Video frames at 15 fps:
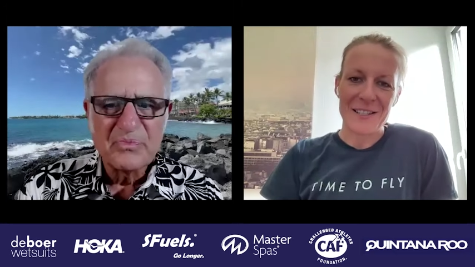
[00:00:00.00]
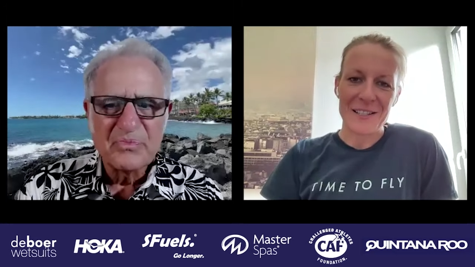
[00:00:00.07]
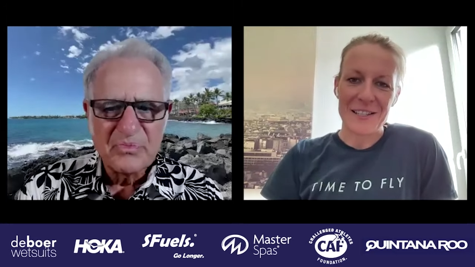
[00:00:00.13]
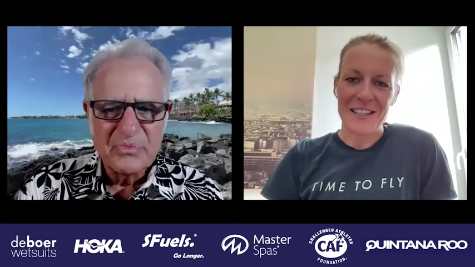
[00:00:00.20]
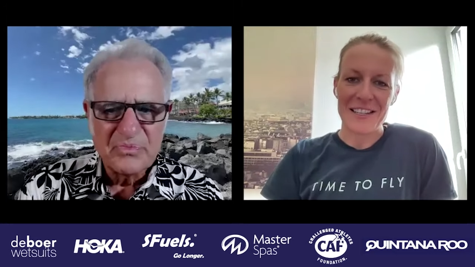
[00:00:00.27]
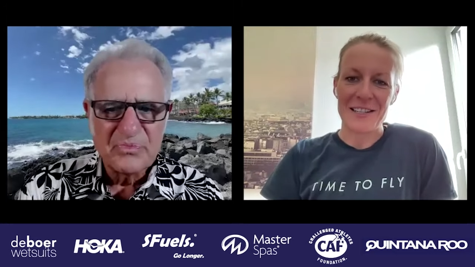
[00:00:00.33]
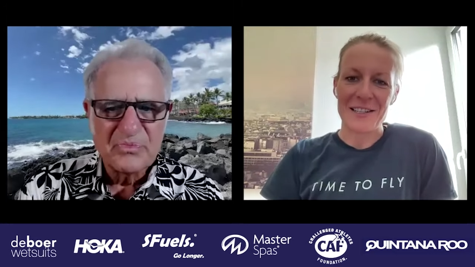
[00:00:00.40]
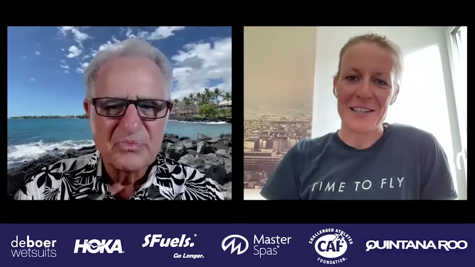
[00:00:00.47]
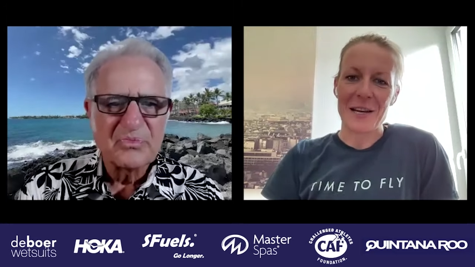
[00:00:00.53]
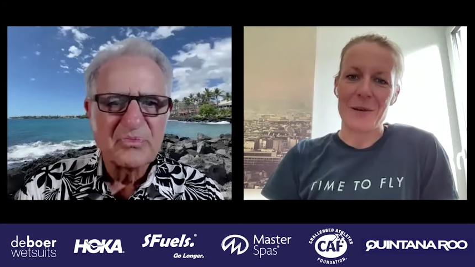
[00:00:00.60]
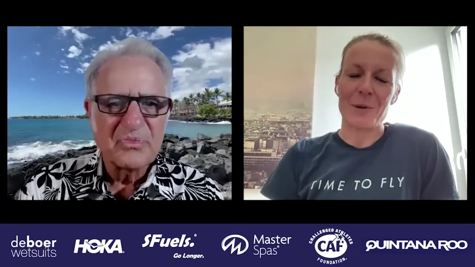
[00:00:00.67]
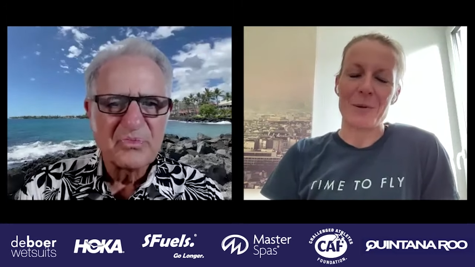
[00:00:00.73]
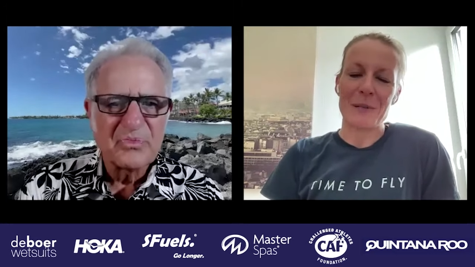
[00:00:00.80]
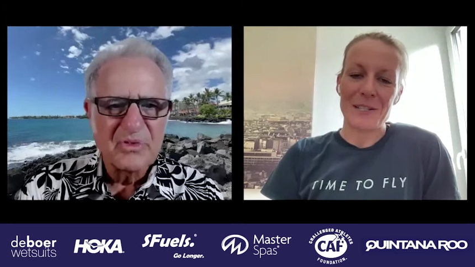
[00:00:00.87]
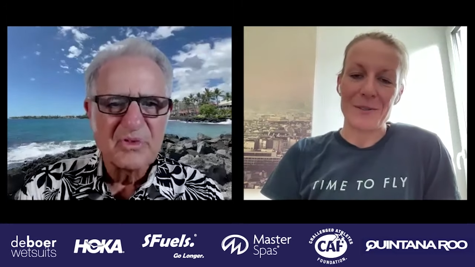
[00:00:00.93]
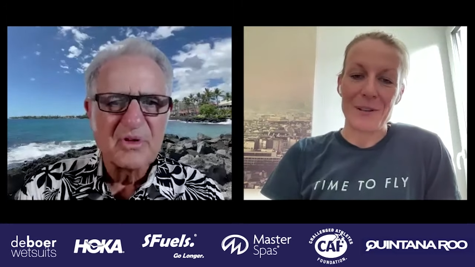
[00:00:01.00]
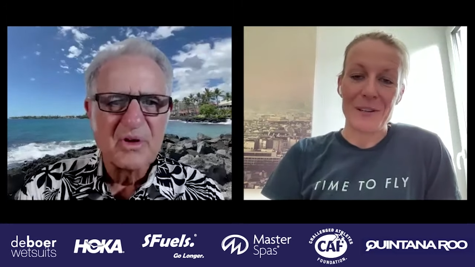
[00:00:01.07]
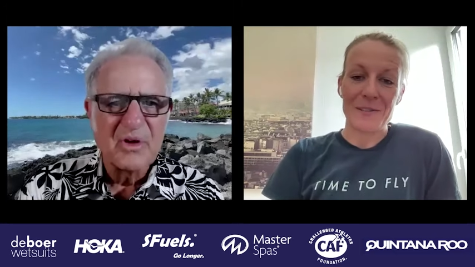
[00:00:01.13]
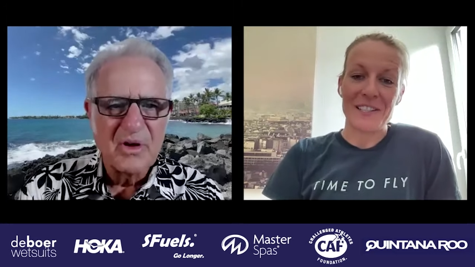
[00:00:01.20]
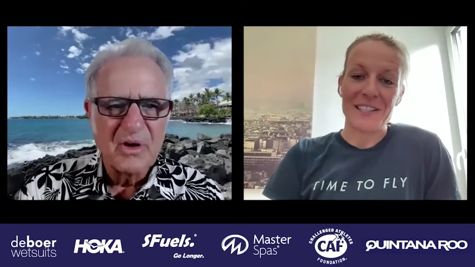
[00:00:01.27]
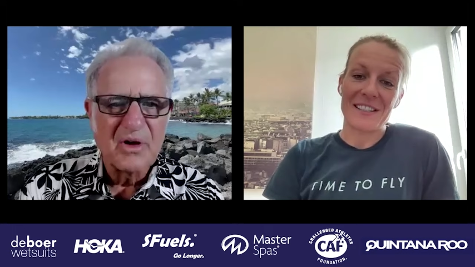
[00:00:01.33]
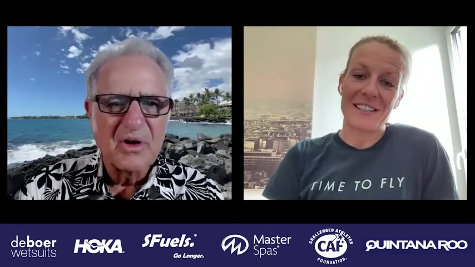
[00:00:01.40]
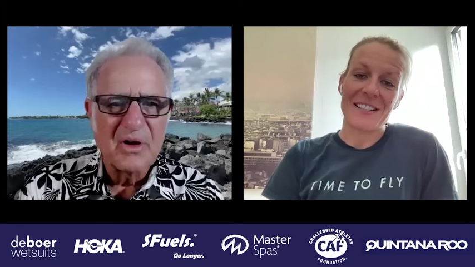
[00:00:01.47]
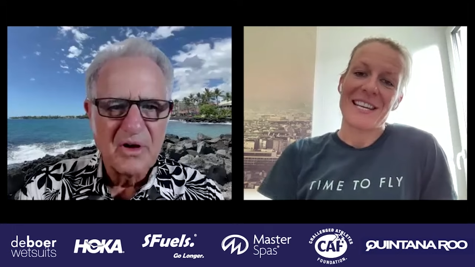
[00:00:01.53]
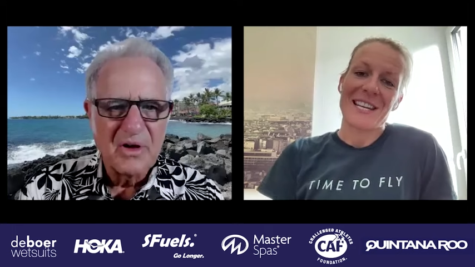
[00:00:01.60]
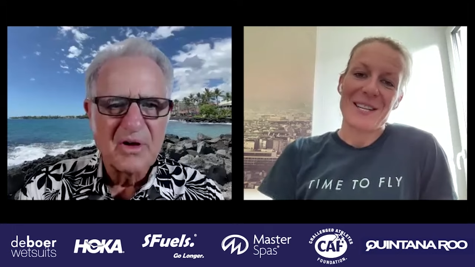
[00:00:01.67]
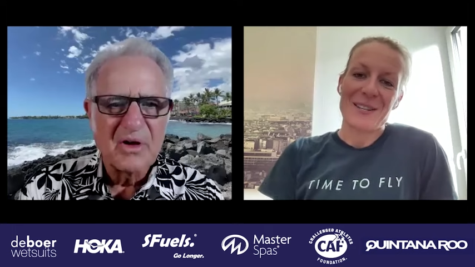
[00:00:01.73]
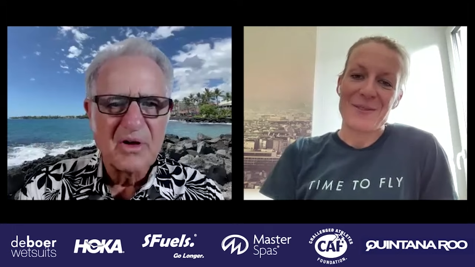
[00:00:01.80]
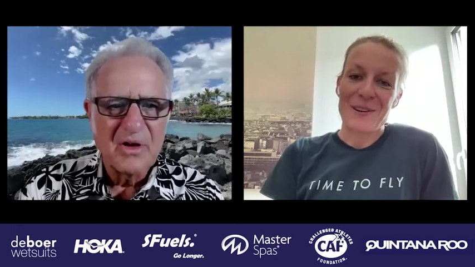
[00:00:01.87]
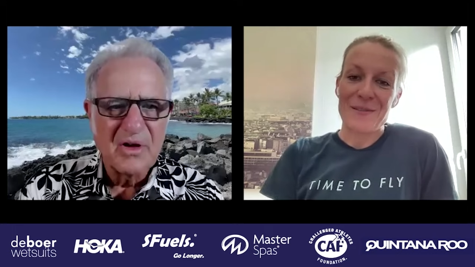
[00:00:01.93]
Speaker 1: And uh, yeah, we will travel
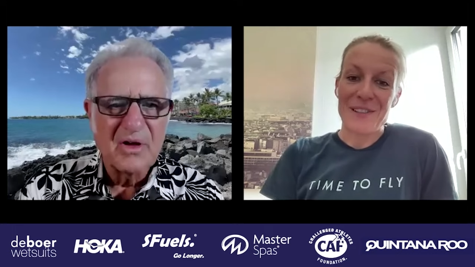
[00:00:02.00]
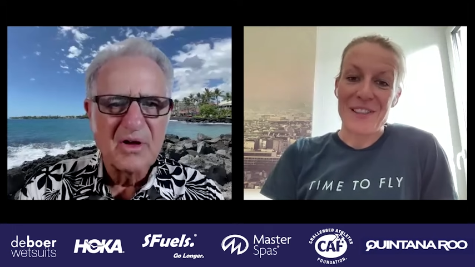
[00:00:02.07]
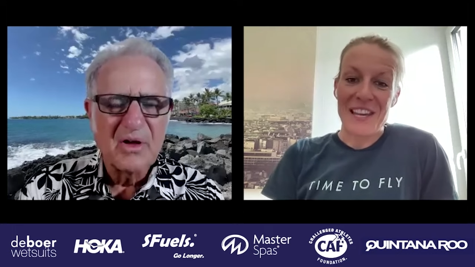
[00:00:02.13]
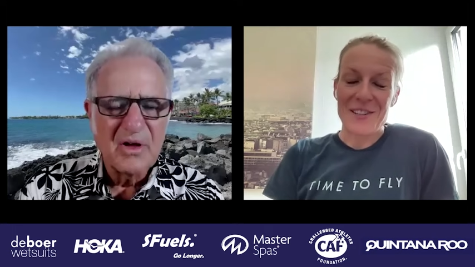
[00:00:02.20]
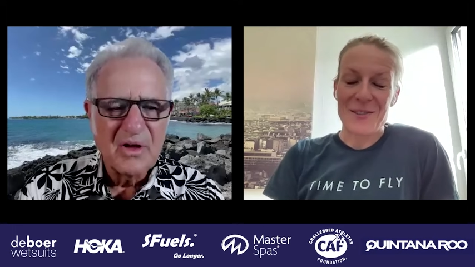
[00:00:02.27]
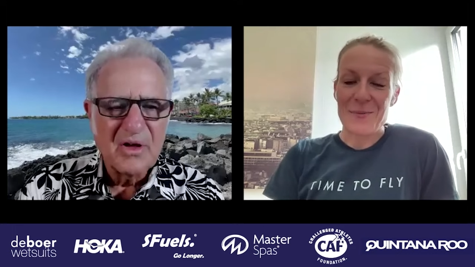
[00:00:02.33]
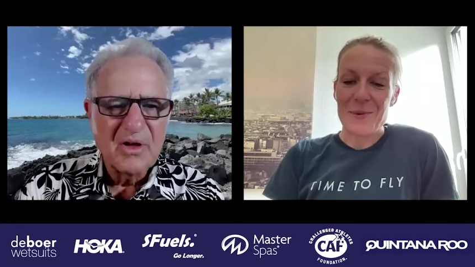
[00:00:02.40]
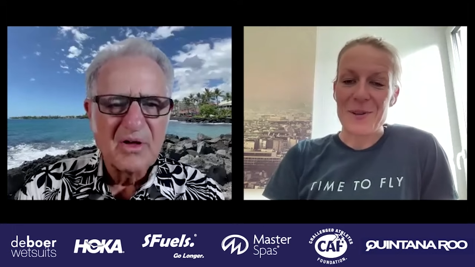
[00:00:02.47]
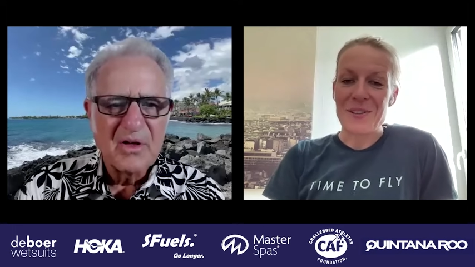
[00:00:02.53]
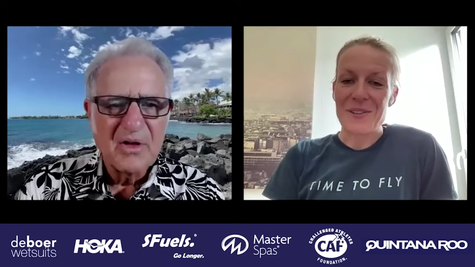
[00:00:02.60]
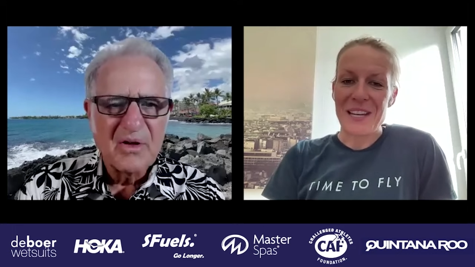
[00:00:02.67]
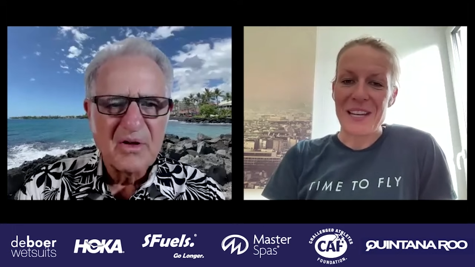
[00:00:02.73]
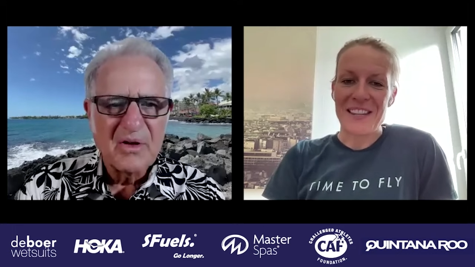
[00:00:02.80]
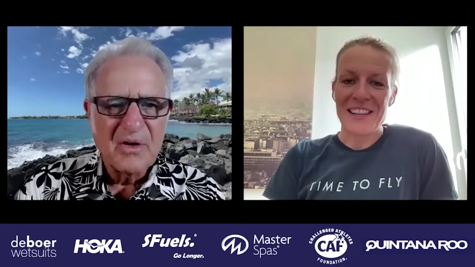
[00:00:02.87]
travel there tomorrow,